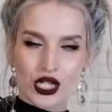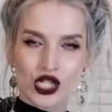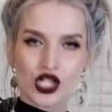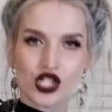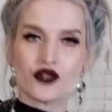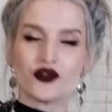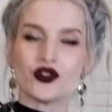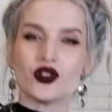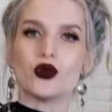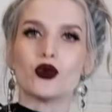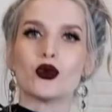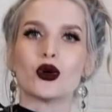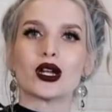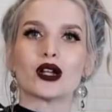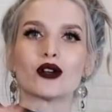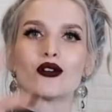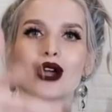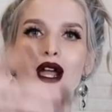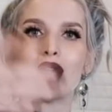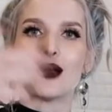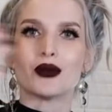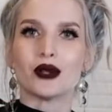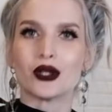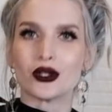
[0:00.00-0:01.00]
If you want to
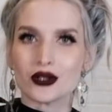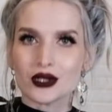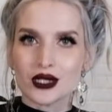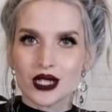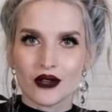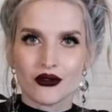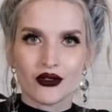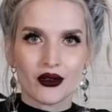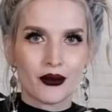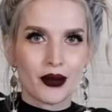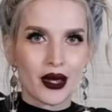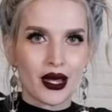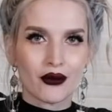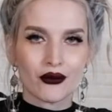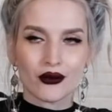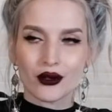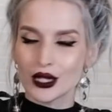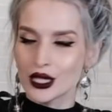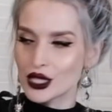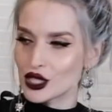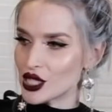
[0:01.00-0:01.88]
grab yourself a beverage